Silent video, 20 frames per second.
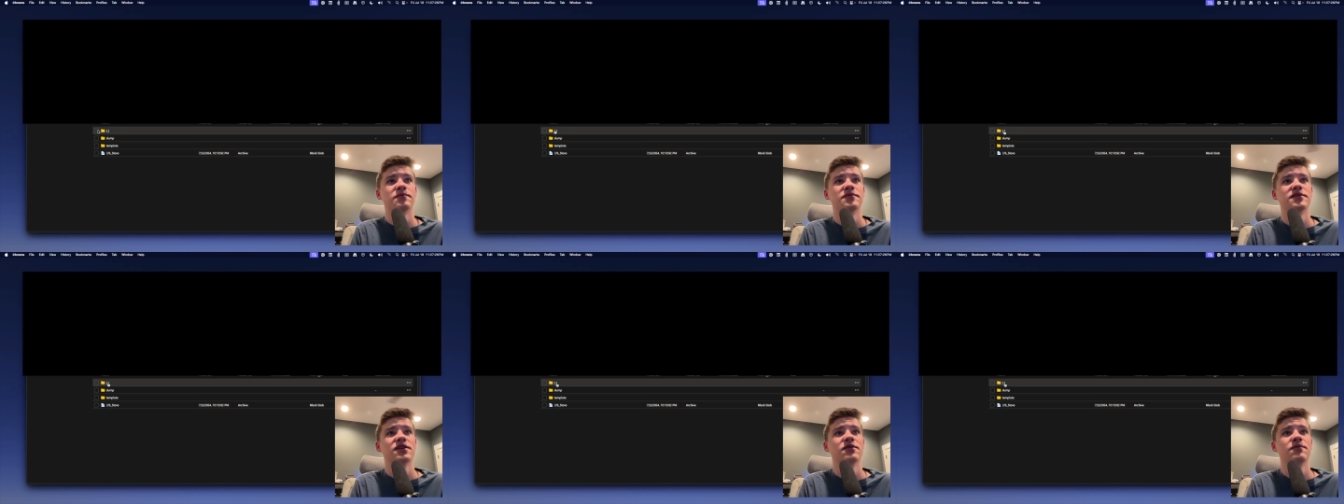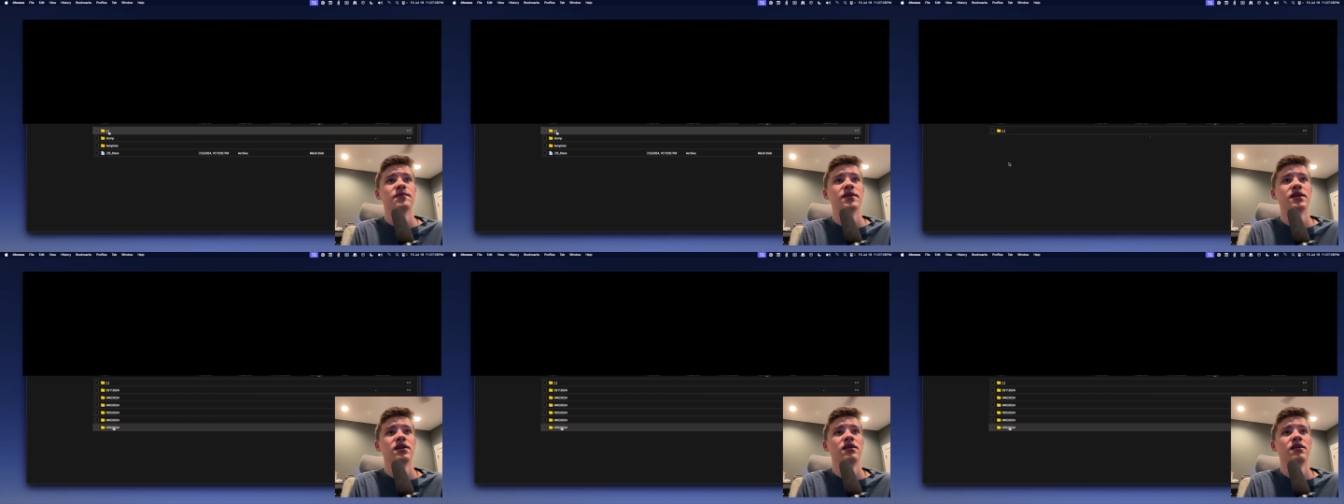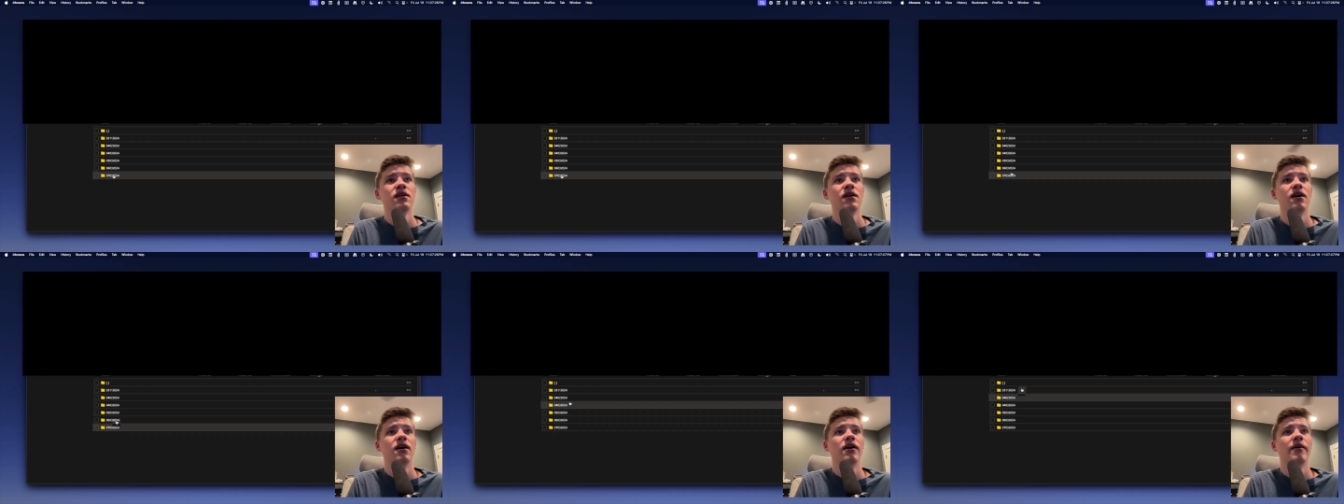So
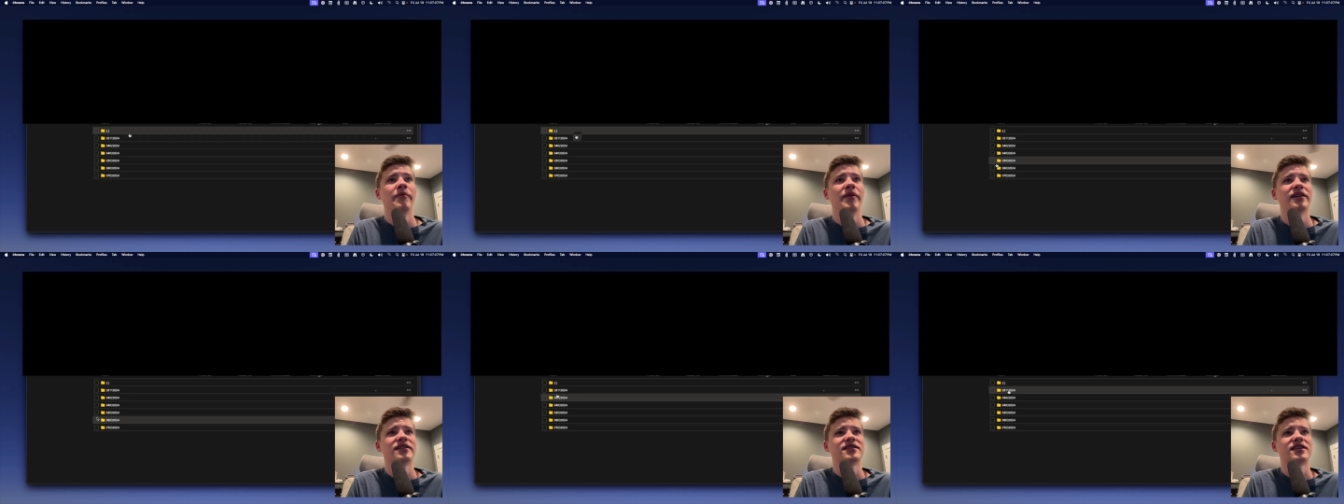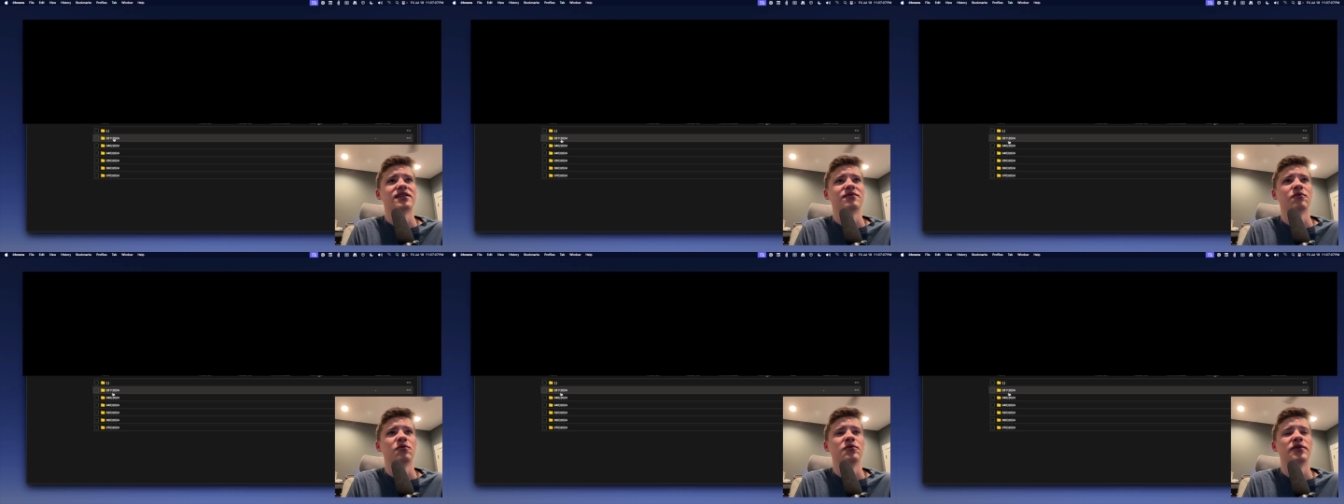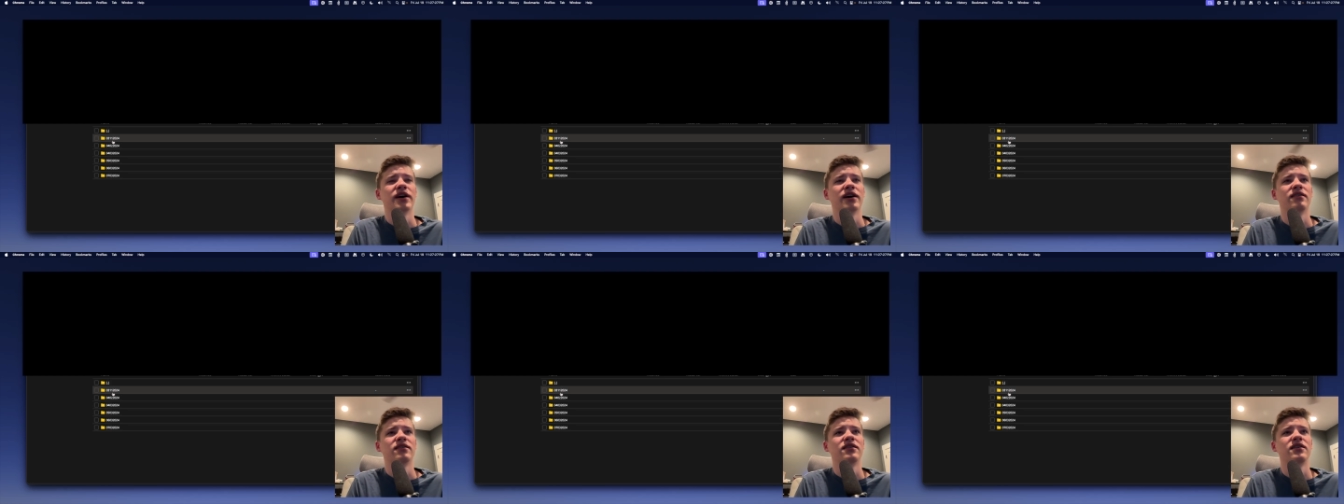that's kind of what we
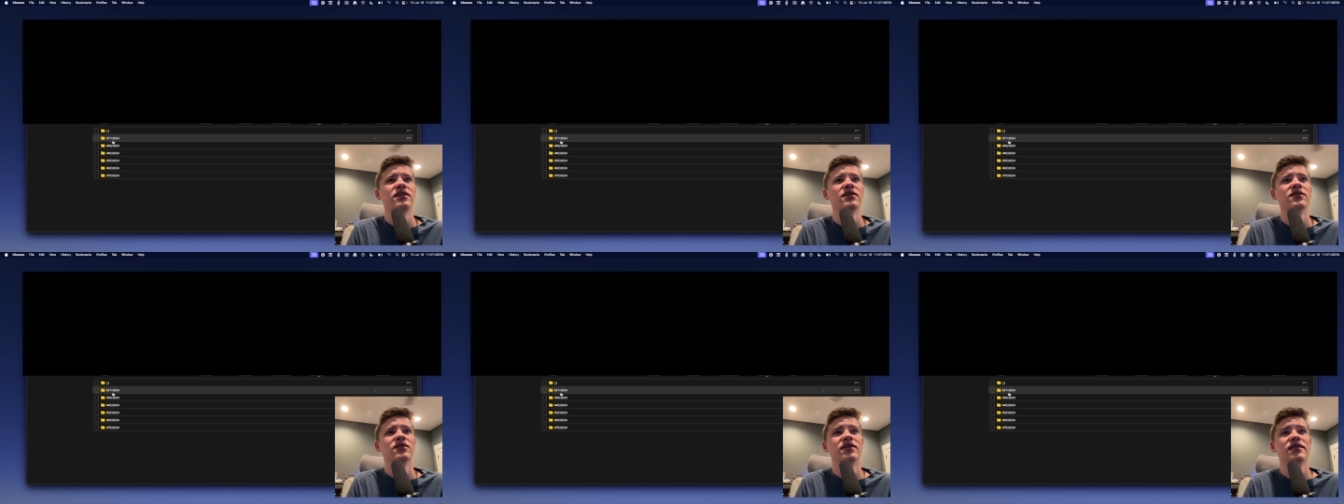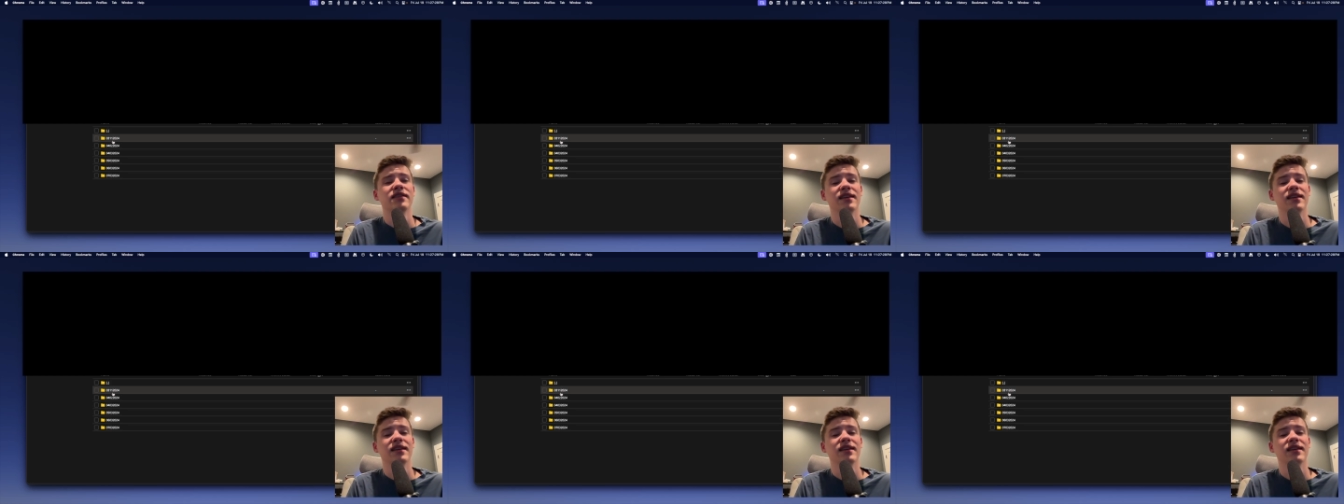got here.